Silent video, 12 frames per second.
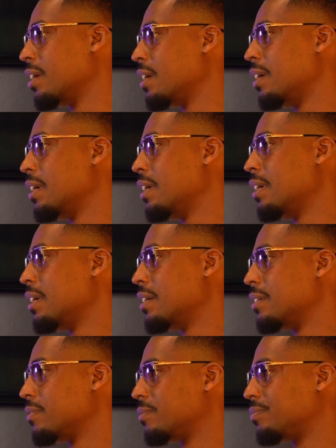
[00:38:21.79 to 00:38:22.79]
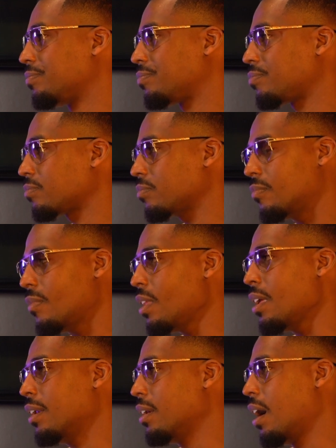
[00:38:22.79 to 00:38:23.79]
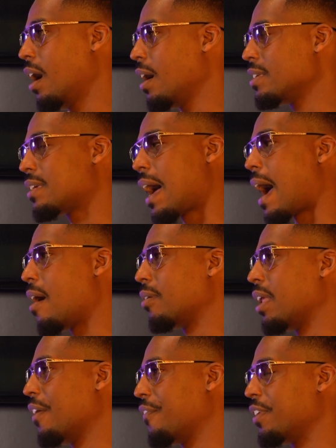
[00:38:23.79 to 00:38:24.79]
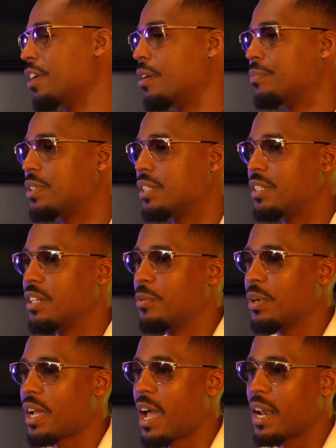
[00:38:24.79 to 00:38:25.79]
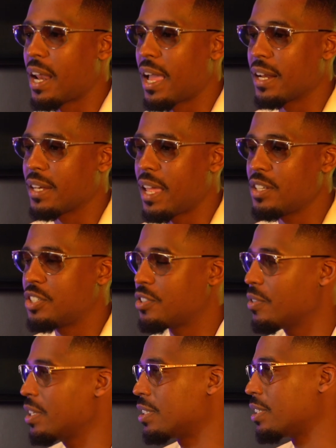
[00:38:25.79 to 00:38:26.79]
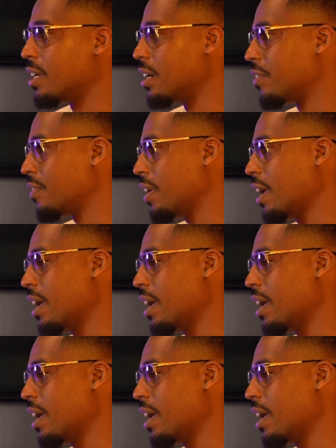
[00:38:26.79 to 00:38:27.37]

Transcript: And they're writing camps and nah, it's an outlet for them to deal with kind of like they street stuff,